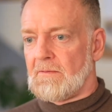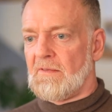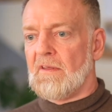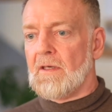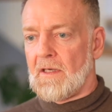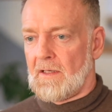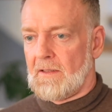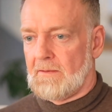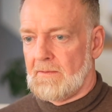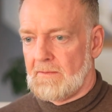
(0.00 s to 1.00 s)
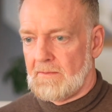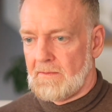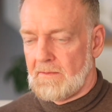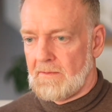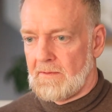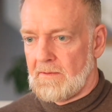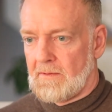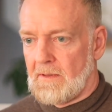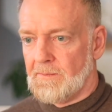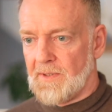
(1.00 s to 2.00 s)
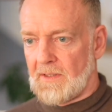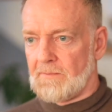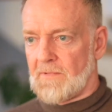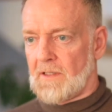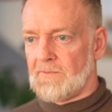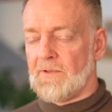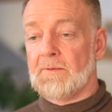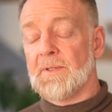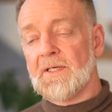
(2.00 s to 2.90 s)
thinking. I'm being mindful, I'm being